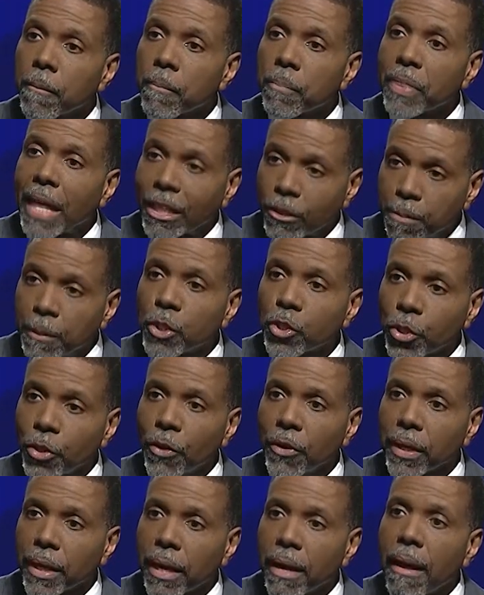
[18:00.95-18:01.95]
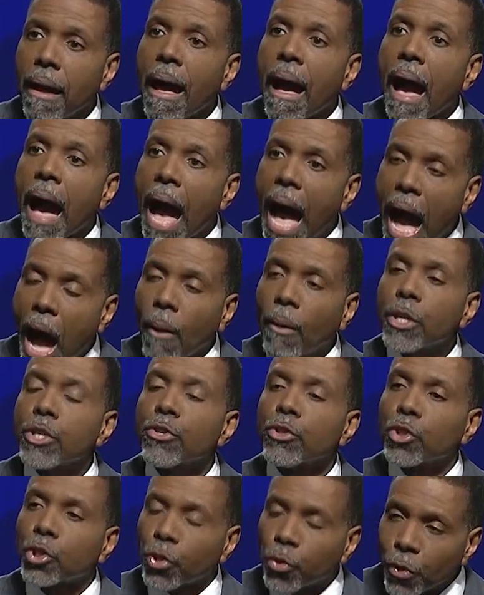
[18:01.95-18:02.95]
That's maturity. How are
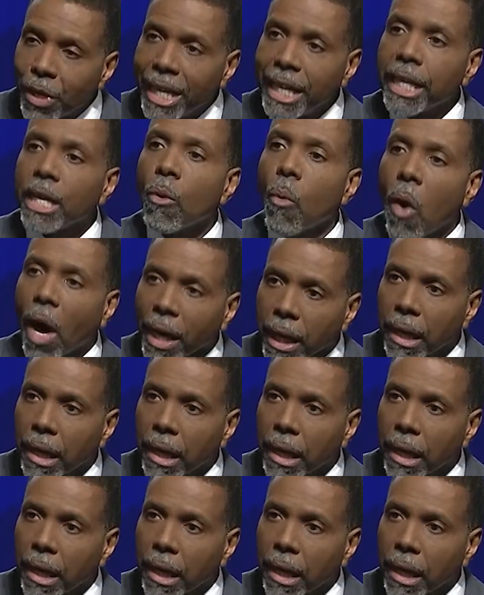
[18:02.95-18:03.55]
you treating one